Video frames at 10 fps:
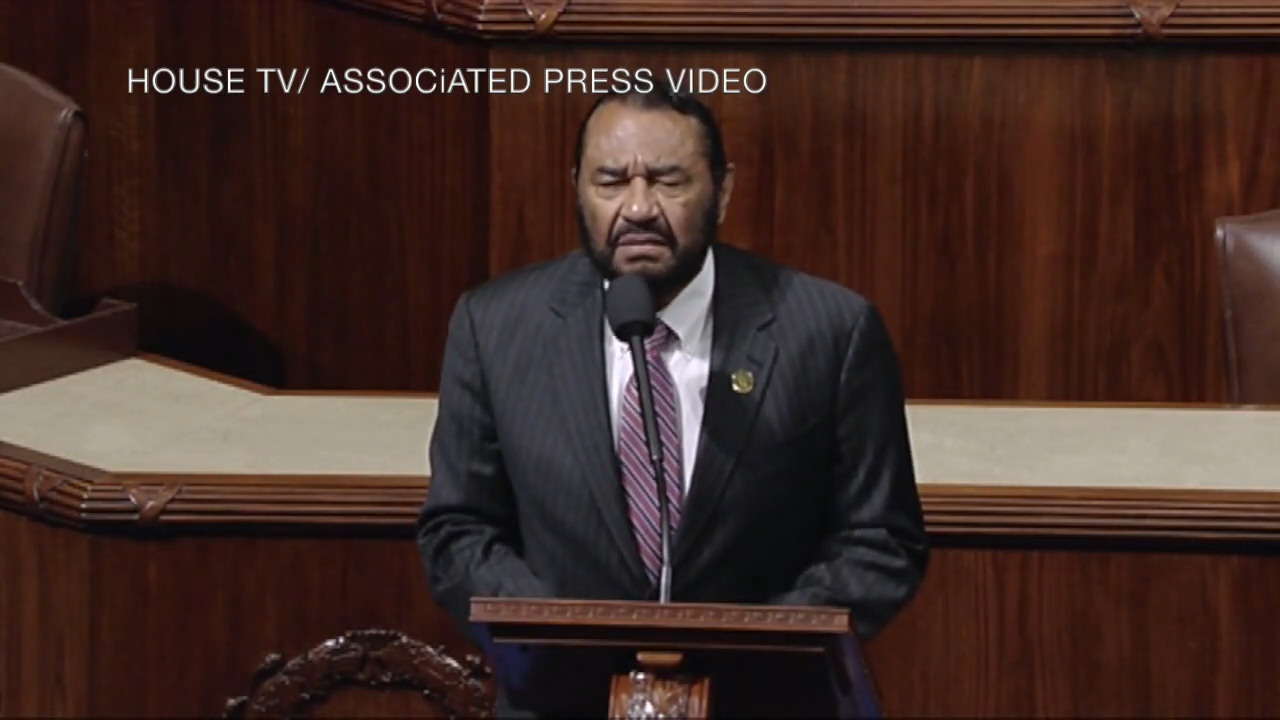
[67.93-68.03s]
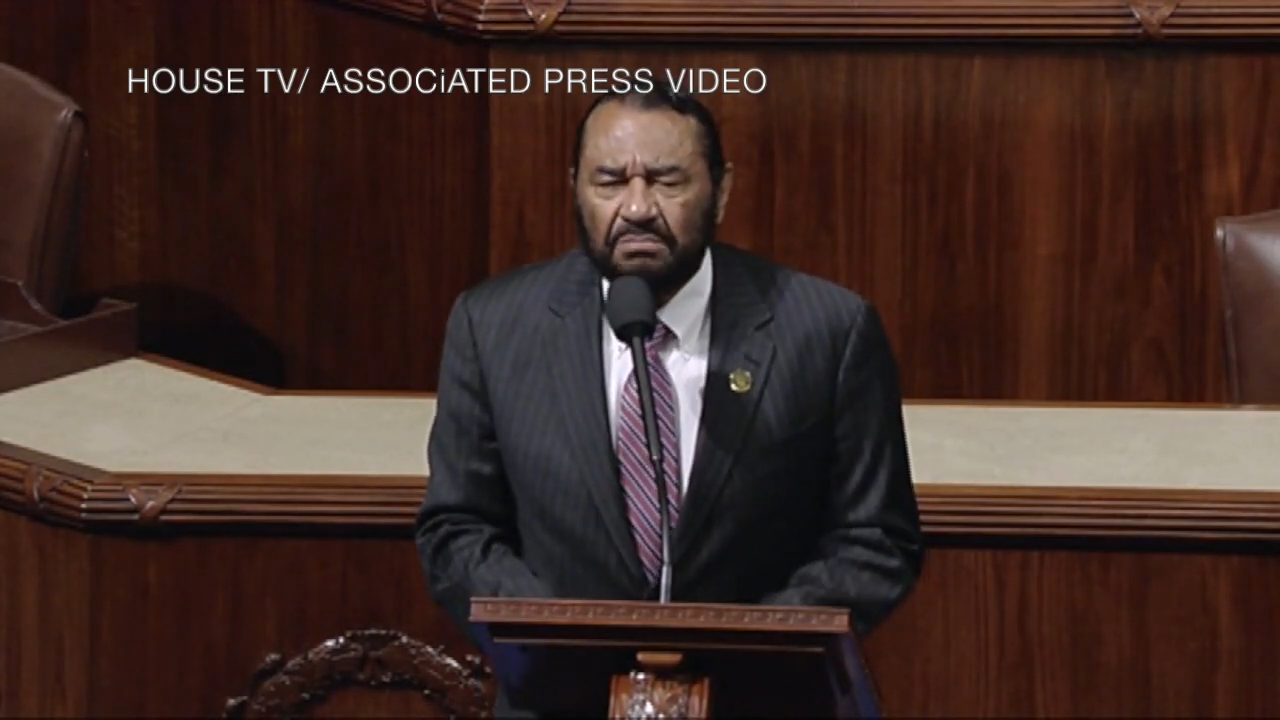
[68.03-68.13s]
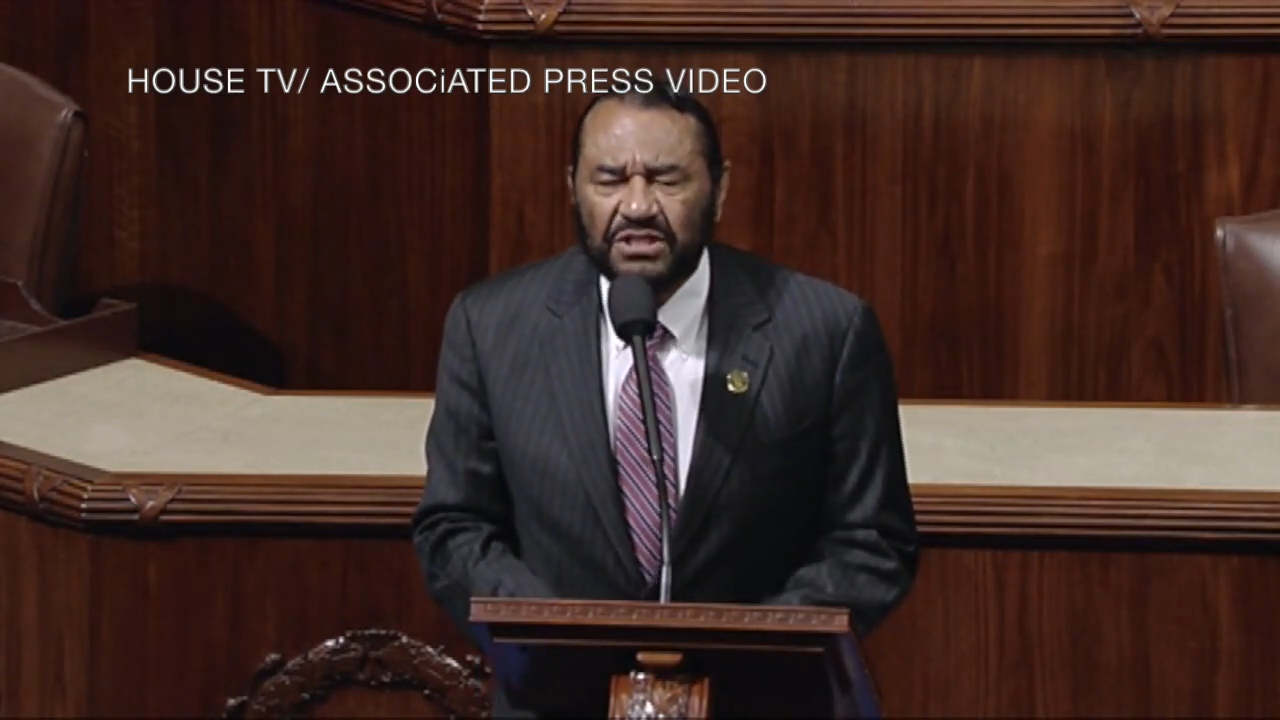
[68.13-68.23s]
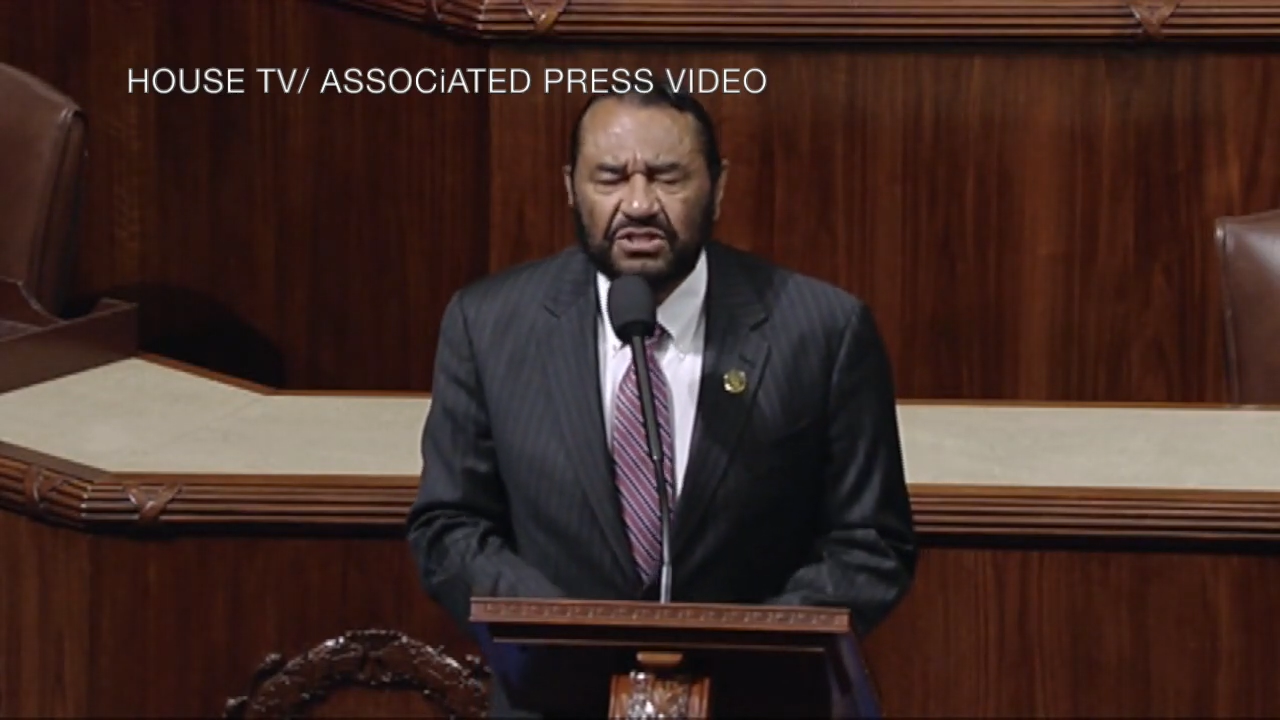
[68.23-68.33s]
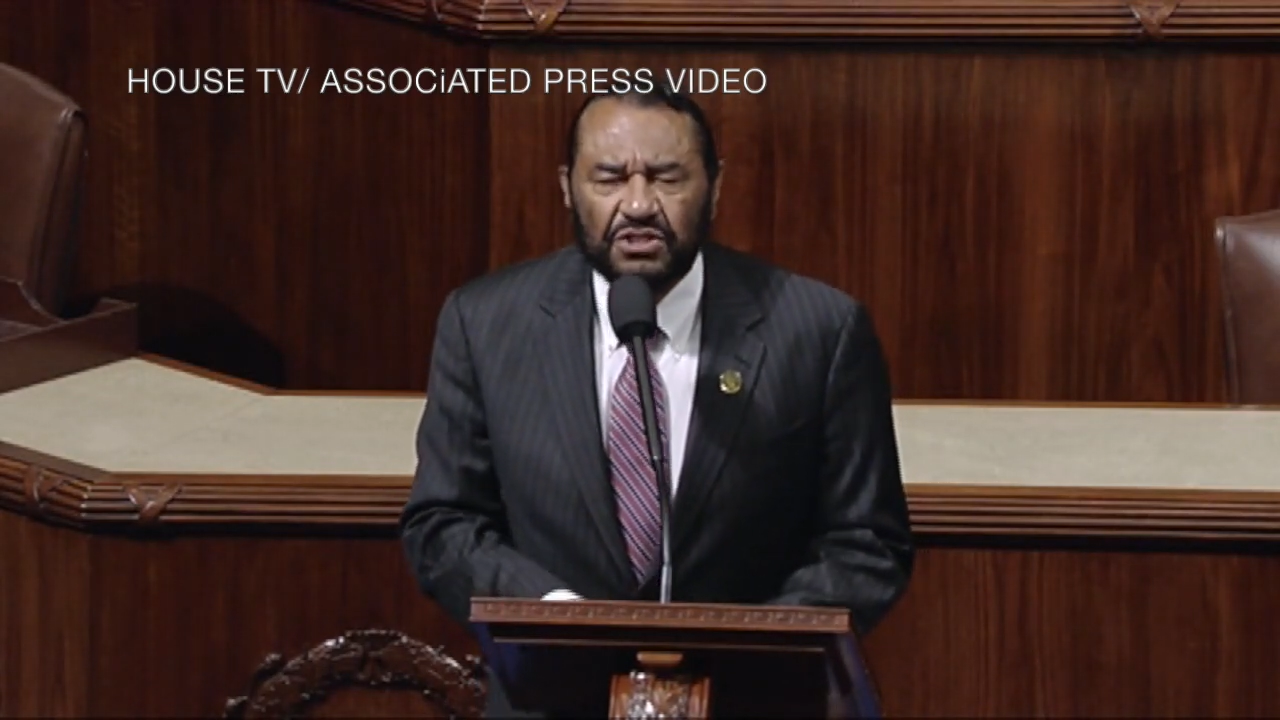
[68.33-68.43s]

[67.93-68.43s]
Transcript: Mister